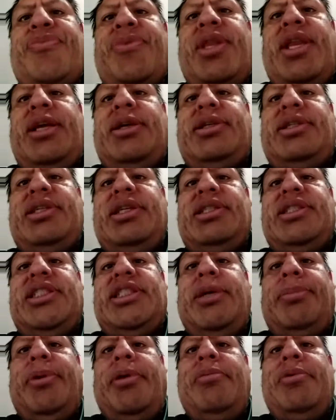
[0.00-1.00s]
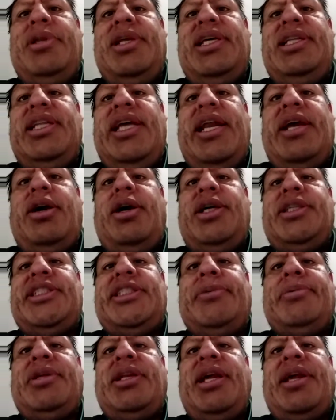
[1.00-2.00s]
Like subliminally letting on
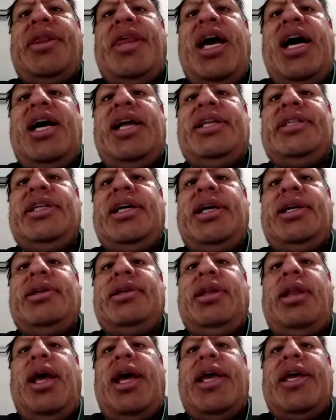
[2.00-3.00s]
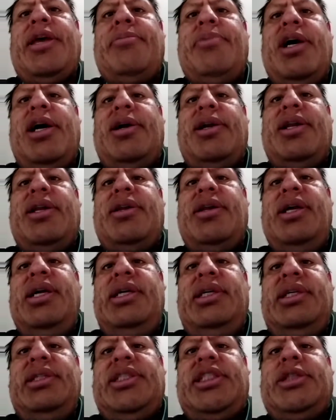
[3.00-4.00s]
something like that and not lying about it.
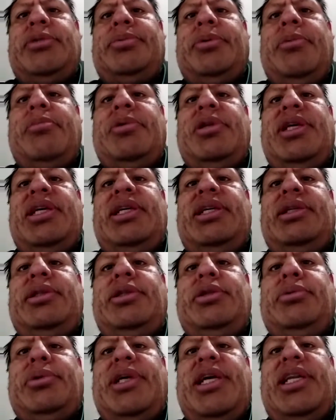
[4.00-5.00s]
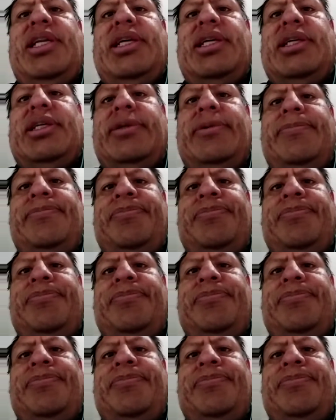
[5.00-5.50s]
Subliminally, you will get a